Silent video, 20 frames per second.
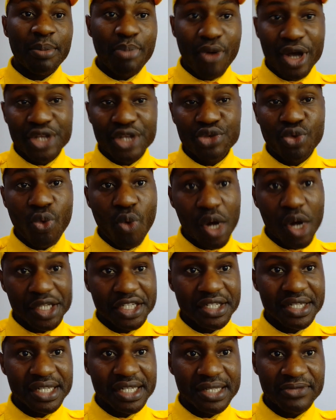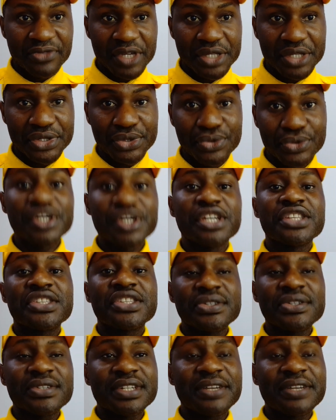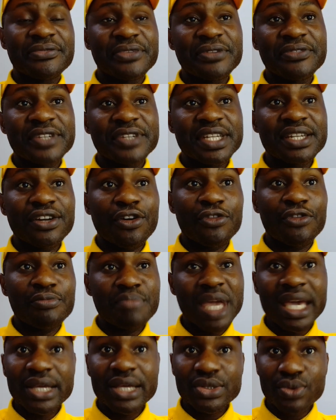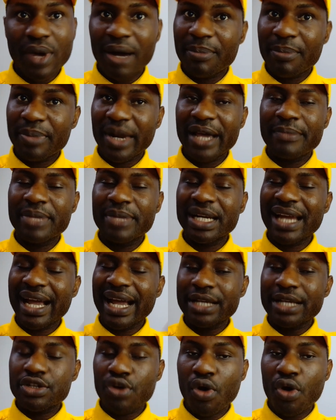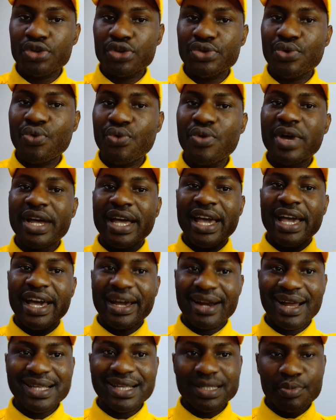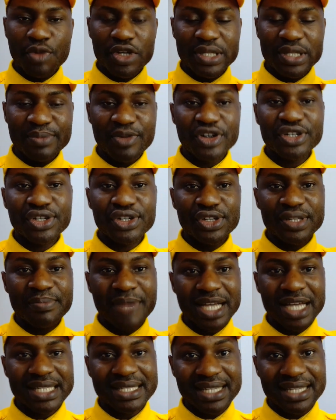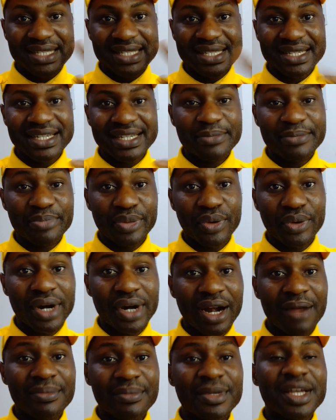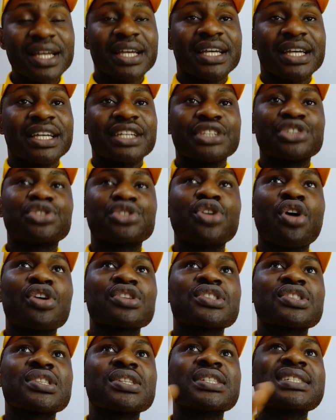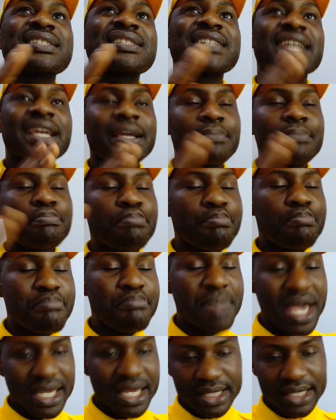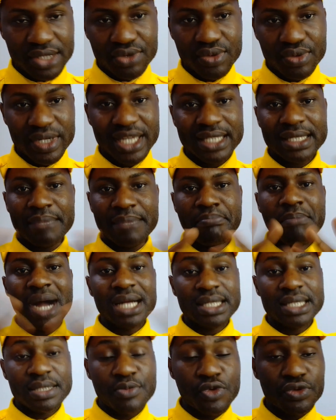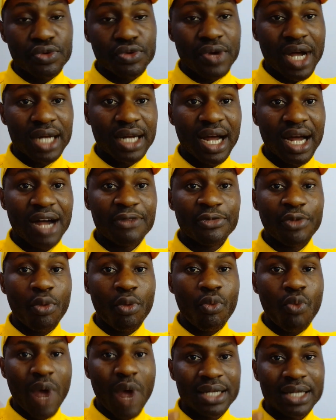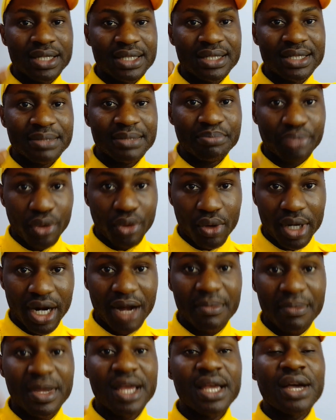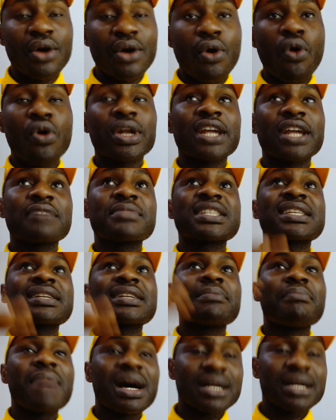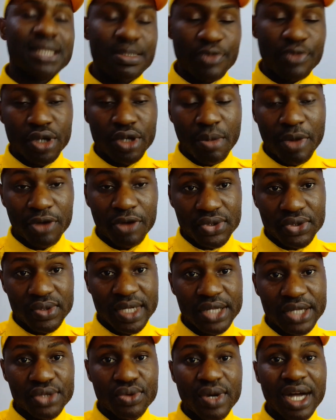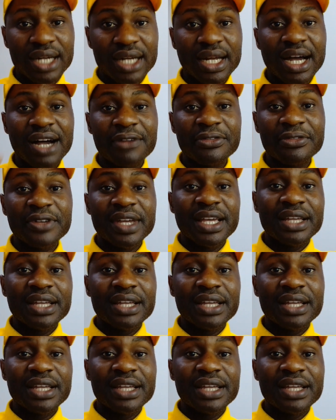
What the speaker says: point you watch this video, till the 15th of May to apply. But like I told you, Erasmus Mundus master's degree program doesn't take many students. The maximum you can have for one program, or let me say the maximum number of students you can have